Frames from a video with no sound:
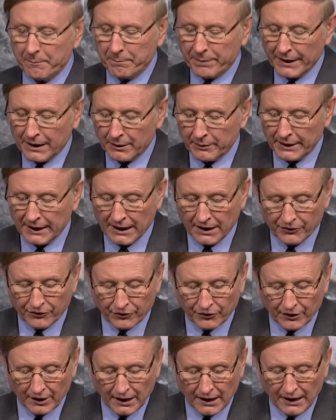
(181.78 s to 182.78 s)

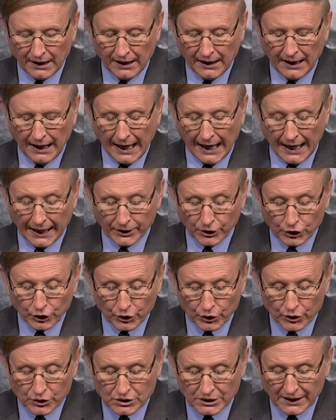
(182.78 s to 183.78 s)
periods are
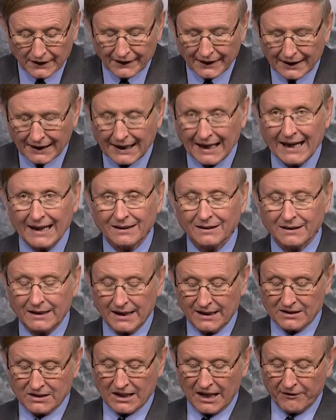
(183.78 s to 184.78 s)
used in the
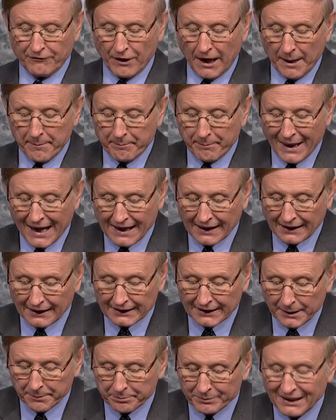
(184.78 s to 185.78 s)
context of
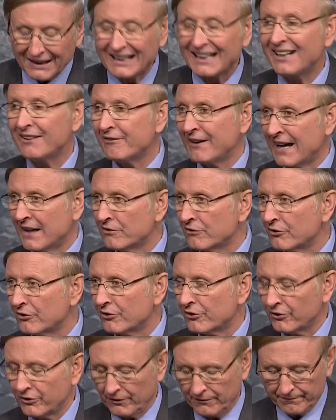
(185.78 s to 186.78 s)
apocalyptic
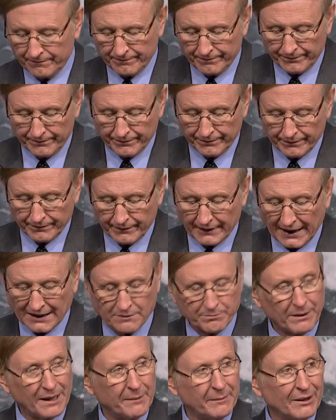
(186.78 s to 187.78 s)
events, that's
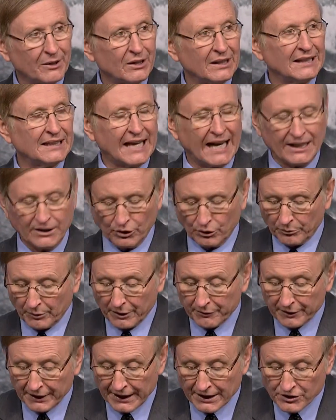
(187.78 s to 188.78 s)
primarily Daniel and
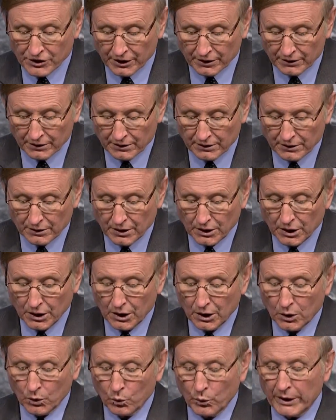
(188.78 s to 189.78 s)
Revelation,
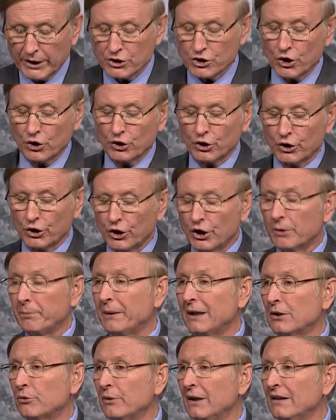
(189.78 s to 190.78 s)
which occur
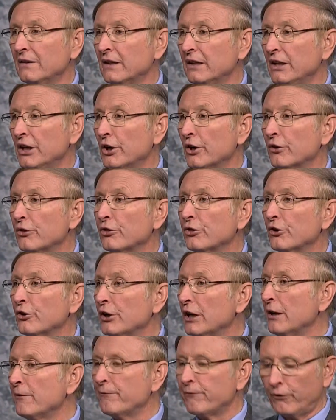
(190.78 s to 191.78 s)
between the year
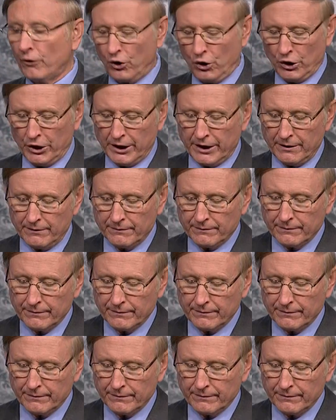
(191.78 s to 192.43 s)
34